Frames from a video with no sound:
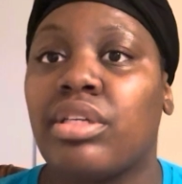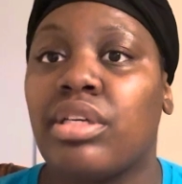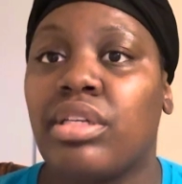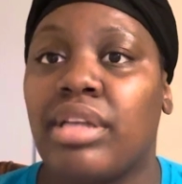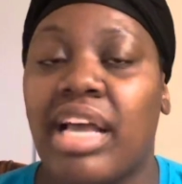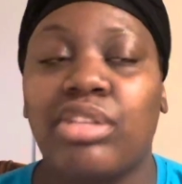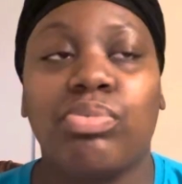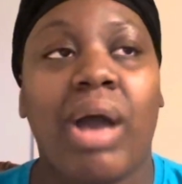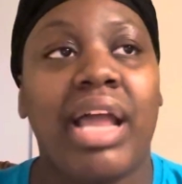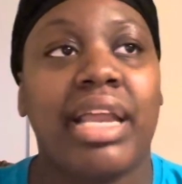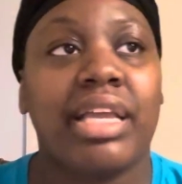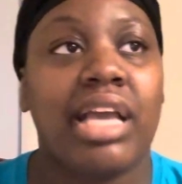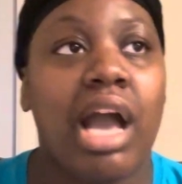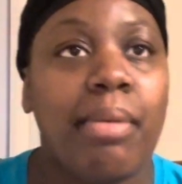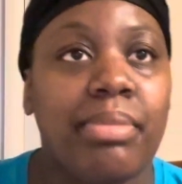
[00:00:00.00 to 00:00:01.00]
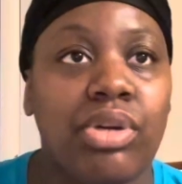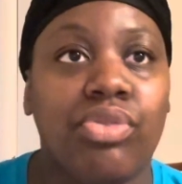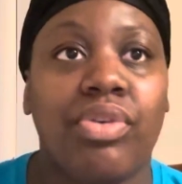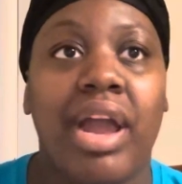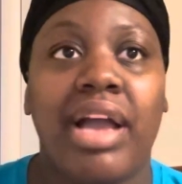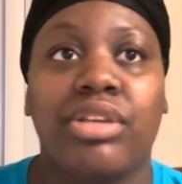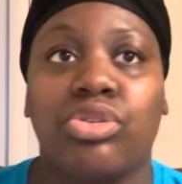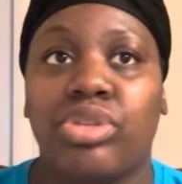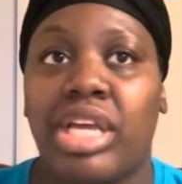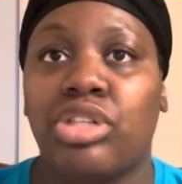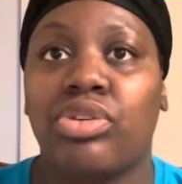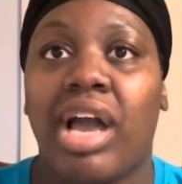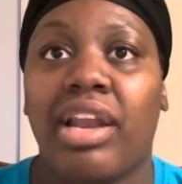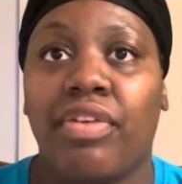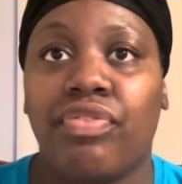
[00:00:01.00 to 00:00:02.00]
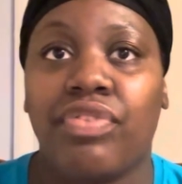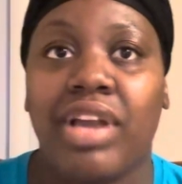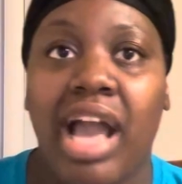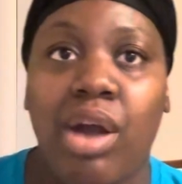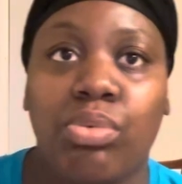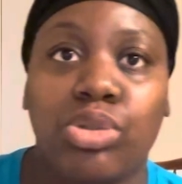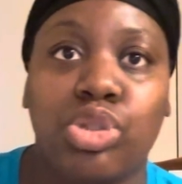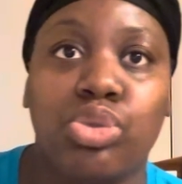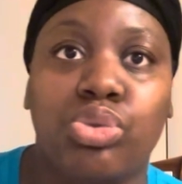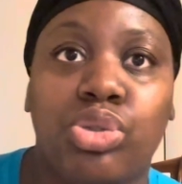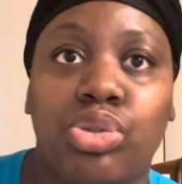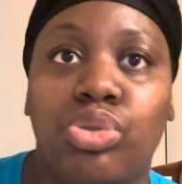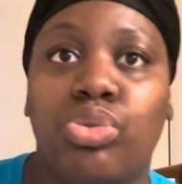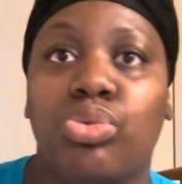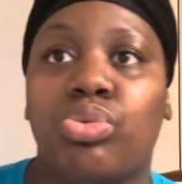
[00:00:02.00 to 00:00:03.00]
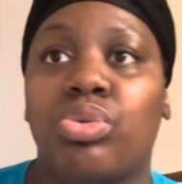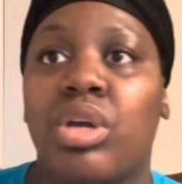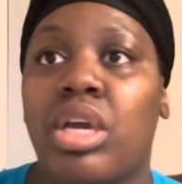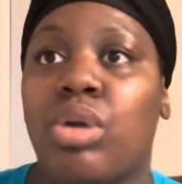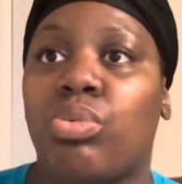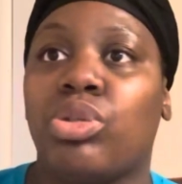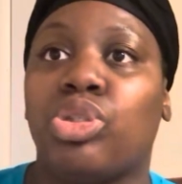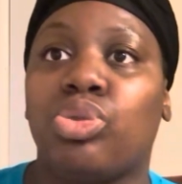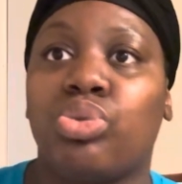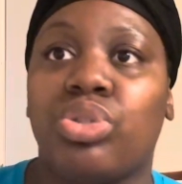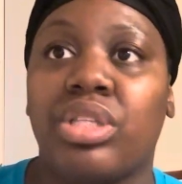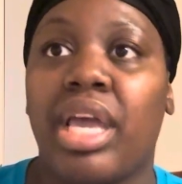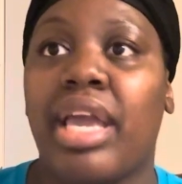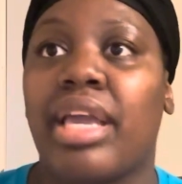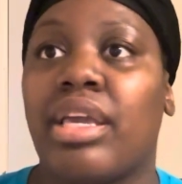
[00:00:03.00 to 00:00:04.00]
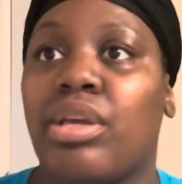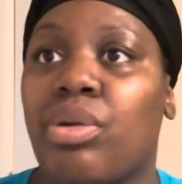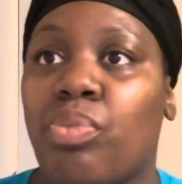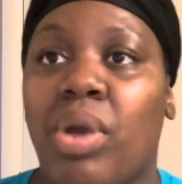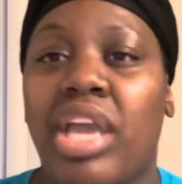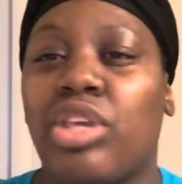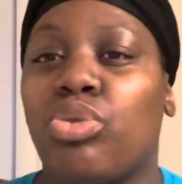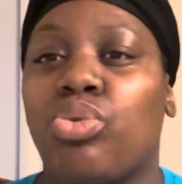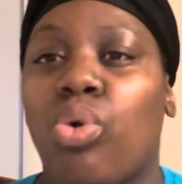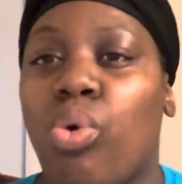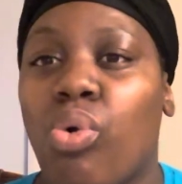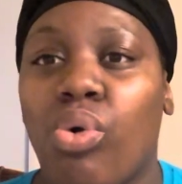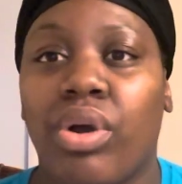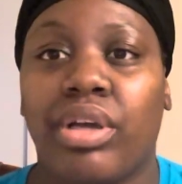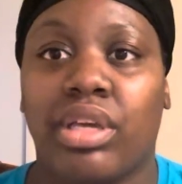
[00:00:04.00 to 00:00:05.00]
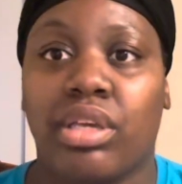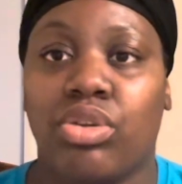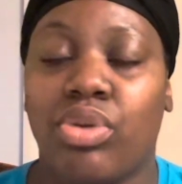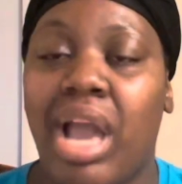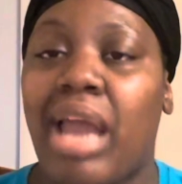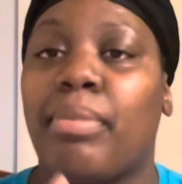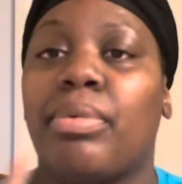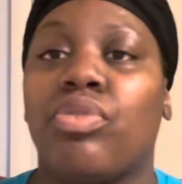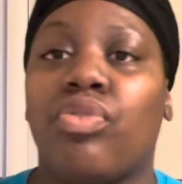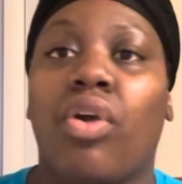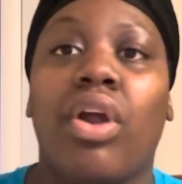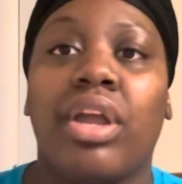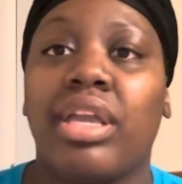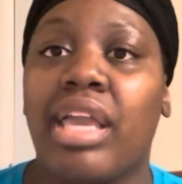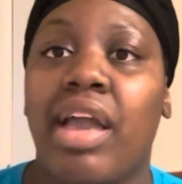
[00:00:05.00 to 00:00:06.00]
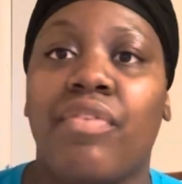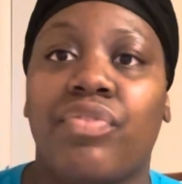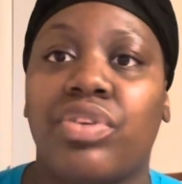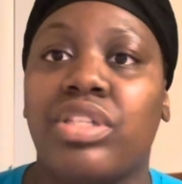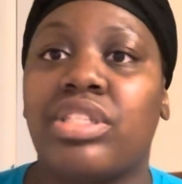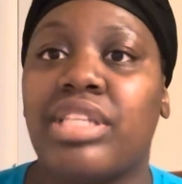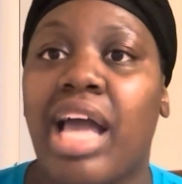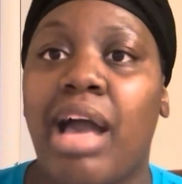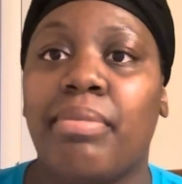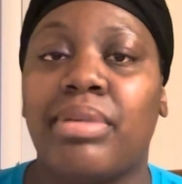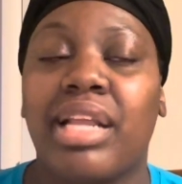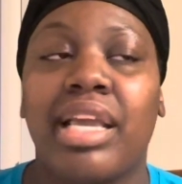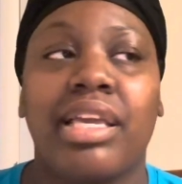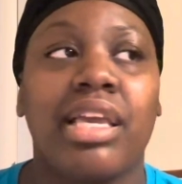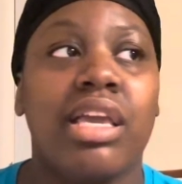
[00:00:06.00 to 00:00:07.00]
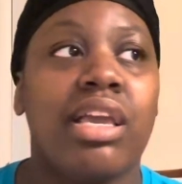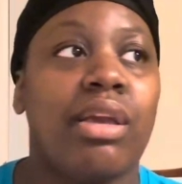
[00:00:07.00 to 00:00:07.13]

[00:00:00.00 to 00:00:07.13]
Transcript: That's why they coming around you. They trying to figure out what you do, what you say, where you going. You got to be very careful this time of day.